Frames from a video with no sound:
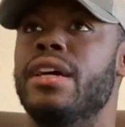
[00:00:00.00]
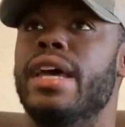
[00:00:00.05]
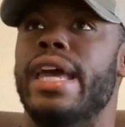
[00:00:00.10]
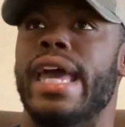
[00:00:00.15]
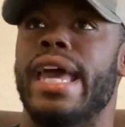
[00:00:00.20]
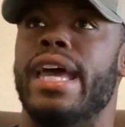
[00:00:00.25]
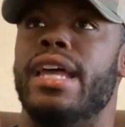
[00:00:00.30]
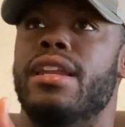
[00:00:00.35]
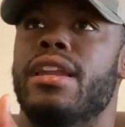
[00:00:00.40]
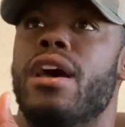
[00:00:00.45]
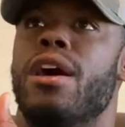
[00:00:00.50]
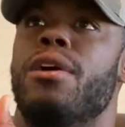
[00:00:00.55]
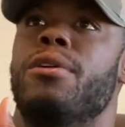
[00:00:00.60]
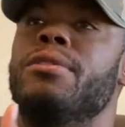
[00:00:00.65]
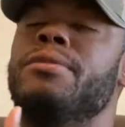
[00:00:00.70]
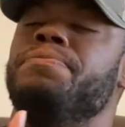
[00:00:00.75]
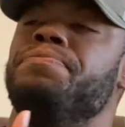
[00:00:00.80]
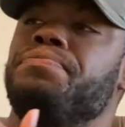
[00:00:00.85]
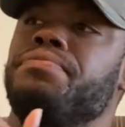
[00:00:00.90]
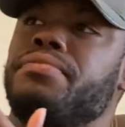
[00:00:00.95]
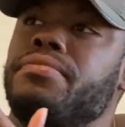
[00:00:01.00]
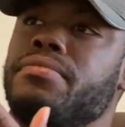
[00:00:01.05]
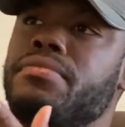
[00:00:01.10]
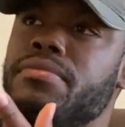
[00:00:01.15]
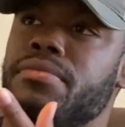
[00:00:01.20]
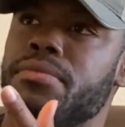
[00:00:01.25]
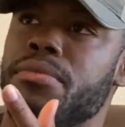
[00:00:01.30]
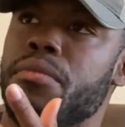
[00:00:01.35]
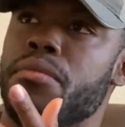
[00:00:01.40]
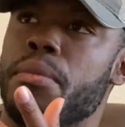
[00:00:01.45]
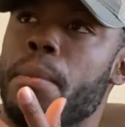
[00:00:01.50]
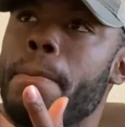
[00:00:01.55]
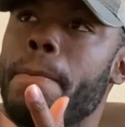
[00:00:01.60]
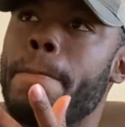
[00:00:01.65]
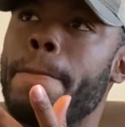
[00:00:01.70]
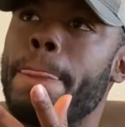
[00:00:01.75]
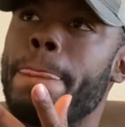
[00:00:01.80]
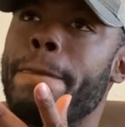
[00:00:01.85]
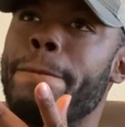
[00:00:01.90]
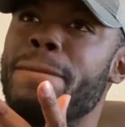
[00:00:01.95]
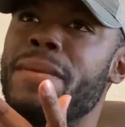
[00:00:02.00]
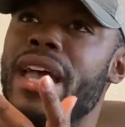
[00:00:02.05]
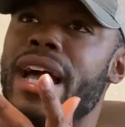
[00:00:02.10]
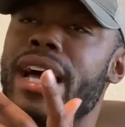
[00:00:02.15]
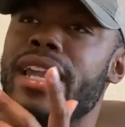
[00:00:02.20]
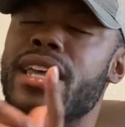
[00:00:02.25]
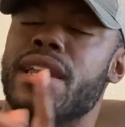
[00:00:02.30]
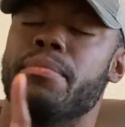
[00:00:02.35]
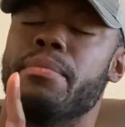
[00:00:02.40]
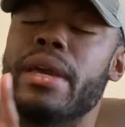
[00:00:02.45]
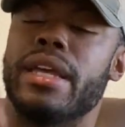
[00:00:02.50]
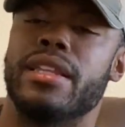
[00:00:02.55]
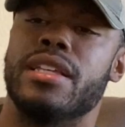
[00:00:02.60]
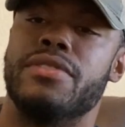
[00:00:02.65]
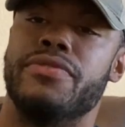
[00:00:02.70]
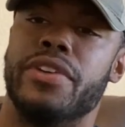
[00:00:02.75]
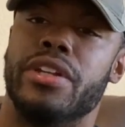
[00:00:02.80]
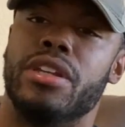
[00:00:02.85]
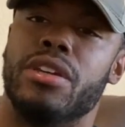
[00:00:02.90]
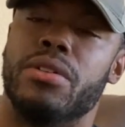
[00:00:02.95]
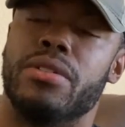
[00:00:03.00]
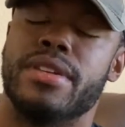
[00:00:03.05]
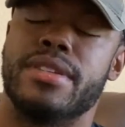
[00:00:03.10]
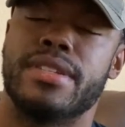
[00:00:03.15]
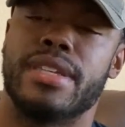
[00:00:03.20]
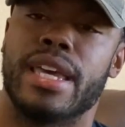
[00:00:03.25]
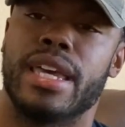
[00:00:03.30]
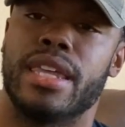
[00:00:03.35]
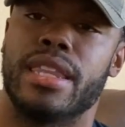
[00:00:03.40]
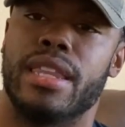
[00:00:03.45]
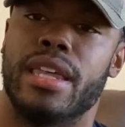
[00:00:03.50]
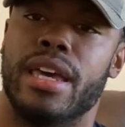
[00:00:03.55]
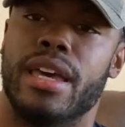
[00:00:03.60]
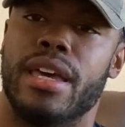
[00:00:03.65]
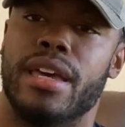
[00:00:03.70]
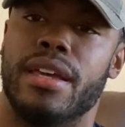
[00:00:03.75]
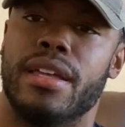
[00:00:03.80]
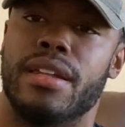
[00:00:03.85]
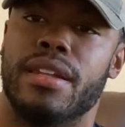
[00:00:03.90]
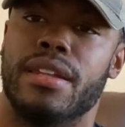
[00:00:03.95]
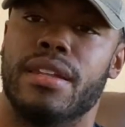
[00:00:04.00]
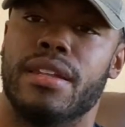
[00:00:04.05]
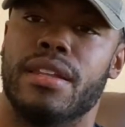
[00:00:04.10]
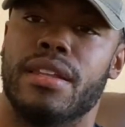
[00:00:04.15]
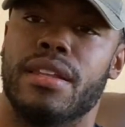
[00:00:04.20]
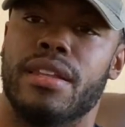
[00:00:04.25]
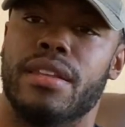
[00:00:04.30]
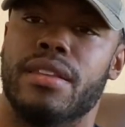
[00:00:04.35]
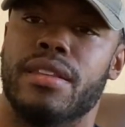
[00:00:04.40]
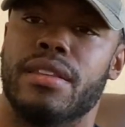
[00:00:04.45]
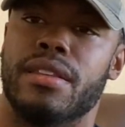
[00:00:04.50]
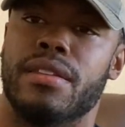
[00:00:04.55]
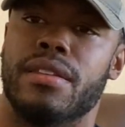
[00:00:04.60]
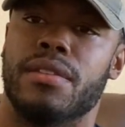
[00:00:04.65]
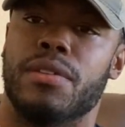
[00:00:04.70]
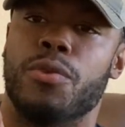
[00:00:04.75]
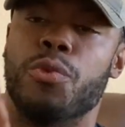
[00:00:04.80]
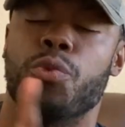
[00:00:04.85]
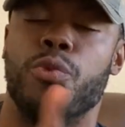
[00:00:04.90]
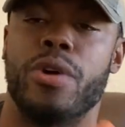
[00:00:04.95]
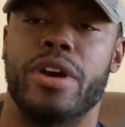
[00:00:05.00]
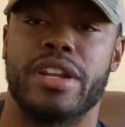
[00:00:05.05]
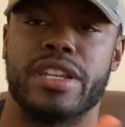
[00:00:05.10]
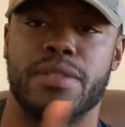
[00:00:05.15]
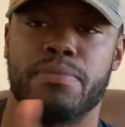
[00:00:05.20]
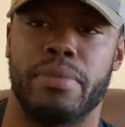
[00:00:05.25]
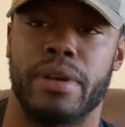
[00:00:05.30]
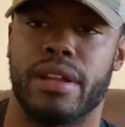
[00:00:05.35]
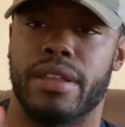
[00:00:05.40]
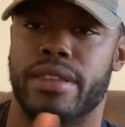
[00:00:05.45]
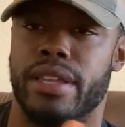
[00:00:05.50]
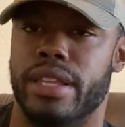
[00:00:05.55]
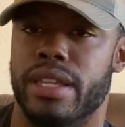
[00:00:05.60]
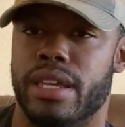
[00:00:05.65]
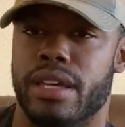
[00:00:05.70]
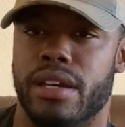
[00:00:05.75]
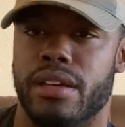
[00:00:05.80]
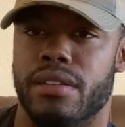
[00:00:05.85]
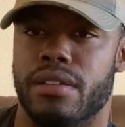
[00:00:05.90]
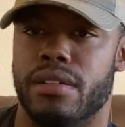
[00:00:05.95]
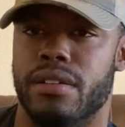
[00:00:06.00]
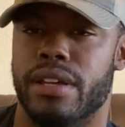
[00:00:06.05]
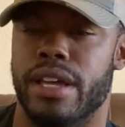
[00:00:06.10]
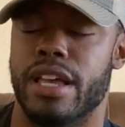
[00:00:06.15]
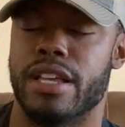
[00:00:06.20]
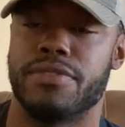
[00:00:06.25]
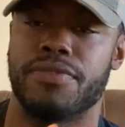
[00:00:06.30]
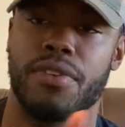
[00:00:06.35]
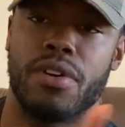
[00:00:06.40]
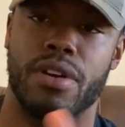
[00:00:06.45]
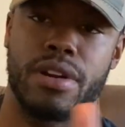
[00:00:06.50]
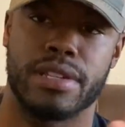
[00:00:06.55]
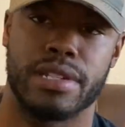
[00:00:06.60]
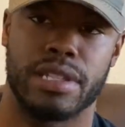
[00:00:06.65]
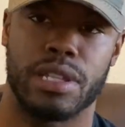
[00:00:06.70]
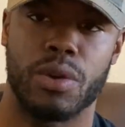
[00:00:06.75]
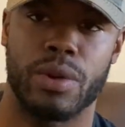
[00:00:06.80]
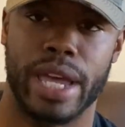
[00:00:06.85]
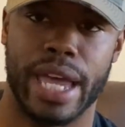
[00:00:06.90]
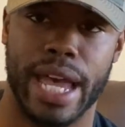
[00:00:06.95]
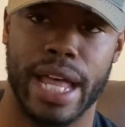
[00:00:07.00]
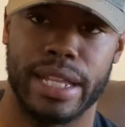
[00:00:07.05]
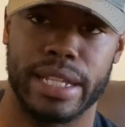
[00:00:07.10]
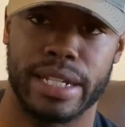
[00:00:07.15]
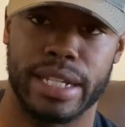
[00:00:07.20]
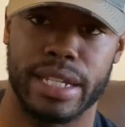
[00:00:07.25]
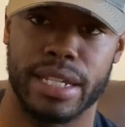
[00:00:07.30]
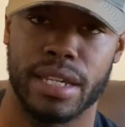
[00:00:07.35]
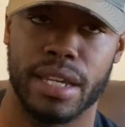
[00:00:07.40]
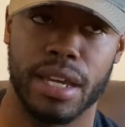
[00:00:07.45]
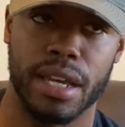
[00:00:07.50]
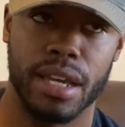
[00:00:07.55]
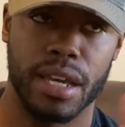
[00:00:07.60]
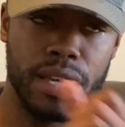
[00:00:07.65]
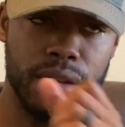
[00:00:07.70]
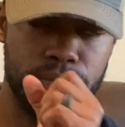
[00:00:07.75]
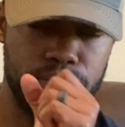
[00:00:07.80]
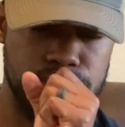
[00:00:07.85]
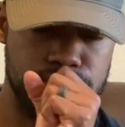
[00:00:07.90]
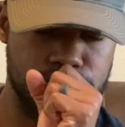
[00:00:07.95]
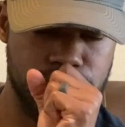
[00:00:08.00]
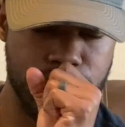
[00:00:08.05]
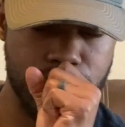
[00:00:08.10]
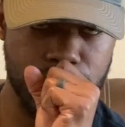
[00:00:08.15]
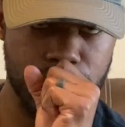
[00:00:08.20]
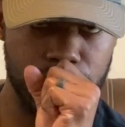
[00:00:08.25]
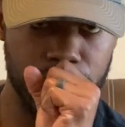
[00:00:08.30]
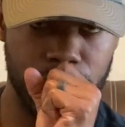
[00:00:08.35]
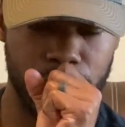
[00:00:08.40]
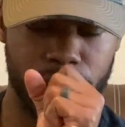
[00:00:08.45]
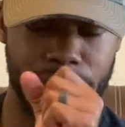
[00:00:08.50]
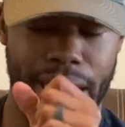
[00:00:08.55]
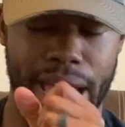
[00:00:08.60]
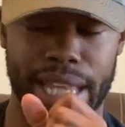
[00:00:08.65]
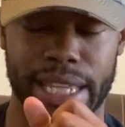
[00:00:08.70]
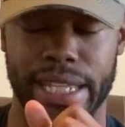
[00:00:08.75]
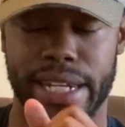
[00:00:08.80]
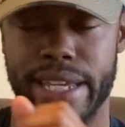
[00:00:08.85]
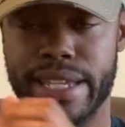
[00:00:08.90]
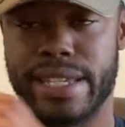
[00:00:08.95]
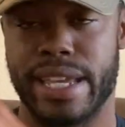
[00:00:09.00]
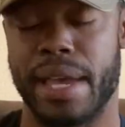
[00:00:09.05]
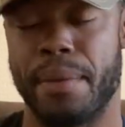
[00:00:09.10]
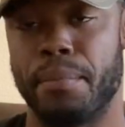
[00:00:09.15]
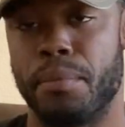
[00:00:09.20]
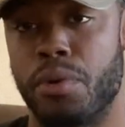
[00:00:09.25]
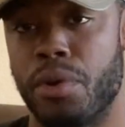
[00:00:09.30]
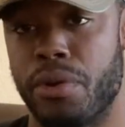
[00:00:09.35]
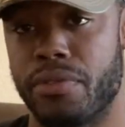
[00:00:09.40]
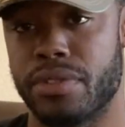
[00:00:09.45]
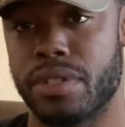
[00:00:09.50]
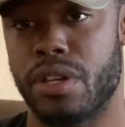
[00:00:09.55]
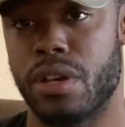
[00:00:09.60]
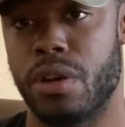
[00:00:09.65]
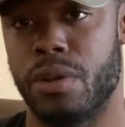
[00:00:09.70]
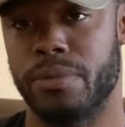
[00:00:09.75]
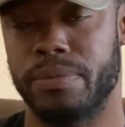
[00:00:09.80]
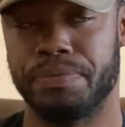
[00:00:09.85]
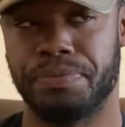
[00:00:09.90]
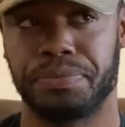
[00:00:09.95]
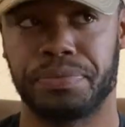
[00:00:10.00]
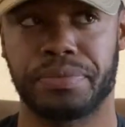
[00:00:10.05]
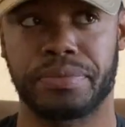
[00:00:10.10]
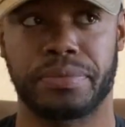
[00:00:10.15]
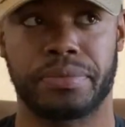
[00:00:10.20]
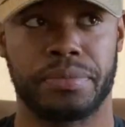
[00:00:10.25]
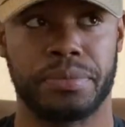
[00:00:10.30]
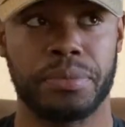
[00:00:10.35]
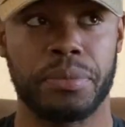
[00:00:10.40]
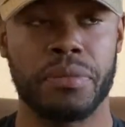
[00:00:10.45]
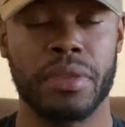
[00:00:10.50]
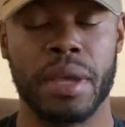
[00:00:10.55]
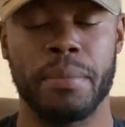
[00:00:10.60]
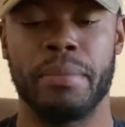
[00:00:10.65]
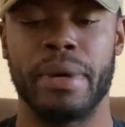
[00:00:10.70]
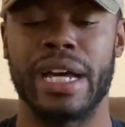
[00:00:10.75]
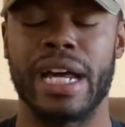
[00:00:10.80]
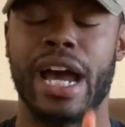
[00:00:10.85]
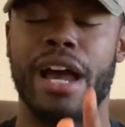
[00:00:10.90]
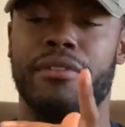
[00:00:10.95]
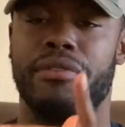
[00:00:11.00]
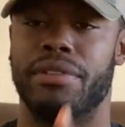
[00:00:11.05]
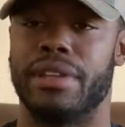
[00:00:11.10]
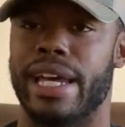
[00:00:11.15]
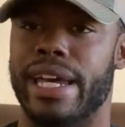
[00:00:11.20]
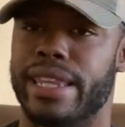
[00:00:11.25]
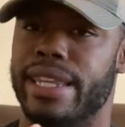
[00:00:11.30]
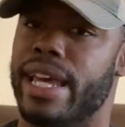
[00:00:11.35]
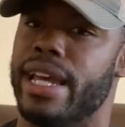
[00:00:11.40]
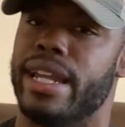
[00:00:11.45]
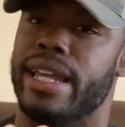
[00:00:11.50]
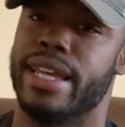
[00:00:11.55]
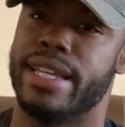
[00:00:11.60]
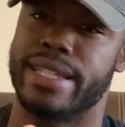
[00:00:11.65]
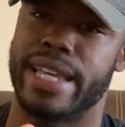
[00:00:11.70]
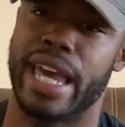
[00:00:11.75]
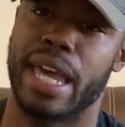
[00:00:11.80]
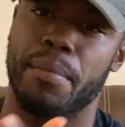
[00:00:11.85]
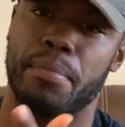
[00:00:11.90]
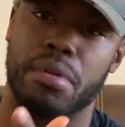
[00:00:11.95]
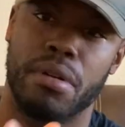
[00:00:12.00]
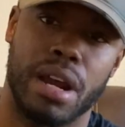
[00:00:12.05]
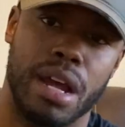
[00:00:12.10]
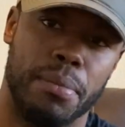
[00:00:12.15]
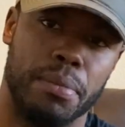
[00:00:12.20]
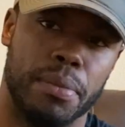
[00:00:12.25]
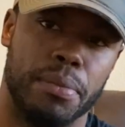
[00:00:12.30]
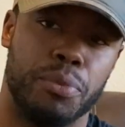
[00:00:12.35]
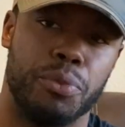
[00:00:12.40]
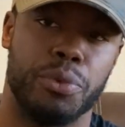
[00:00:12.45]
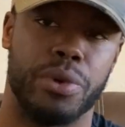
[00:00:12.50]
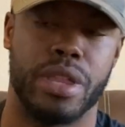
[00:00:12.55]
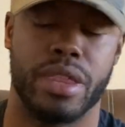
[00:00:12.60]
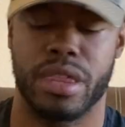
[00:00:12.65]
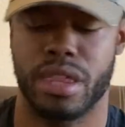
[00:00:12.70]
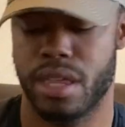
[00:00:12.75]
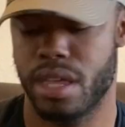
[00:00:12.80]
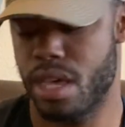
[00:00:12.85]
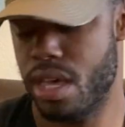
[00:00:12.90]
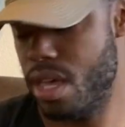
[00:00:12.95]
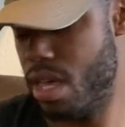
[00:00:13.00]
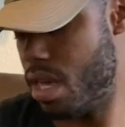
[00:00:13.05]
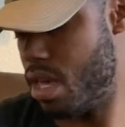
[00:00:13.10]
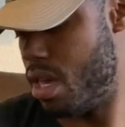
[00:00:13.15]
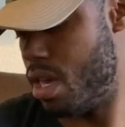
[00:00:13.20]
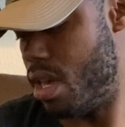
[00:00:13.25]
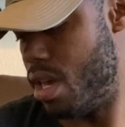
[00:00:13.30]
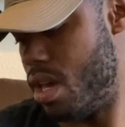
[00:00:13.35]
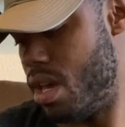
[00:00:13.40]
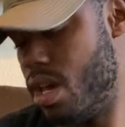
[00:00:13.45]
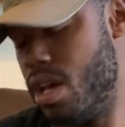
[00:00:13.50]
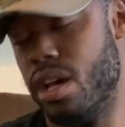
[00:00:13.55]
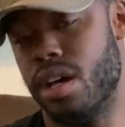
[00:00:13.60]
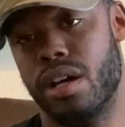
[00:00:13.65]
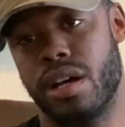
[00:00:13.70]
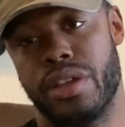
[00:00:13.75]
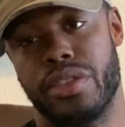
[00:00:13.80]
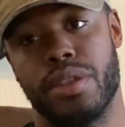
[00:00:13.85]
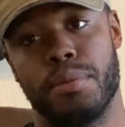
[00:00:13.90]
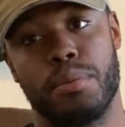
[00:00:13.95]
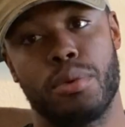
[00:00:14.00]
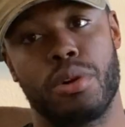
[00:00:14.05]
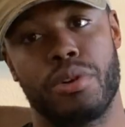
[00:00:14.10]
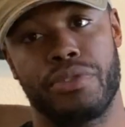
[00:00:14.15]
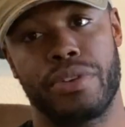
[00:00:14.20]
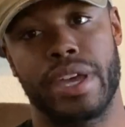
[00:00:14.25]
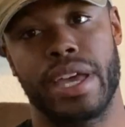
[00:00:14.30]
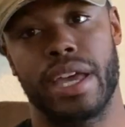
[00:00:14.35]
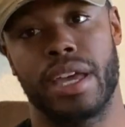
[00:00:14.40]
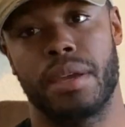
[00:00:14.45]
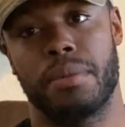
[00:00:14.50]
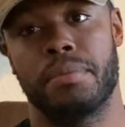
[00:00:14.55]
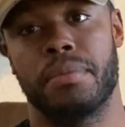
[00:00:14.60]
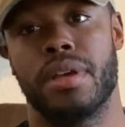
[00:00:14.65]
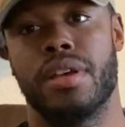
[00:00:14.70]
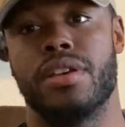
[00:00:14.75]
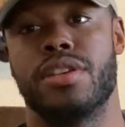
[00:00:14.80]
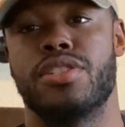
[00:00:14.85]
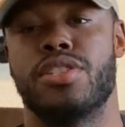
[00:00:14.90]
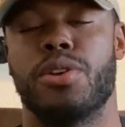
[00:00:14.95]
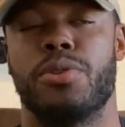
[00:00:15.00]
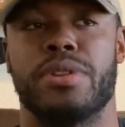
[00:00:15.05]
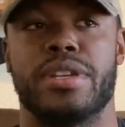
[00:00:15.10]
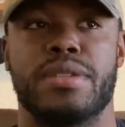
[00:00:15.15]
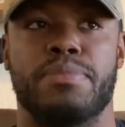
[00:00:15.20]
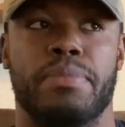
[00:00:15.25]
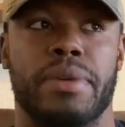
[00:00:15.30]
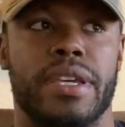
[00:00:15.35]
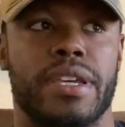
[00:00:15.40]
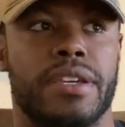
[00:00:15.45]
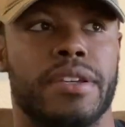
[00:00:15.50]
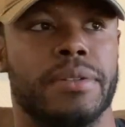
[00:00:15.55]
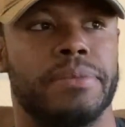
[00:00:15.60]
And now, I didn't make this video to say that one is better than the other as far as localities and morphs go, but I feel like that is a problem with the morph game, so to speak.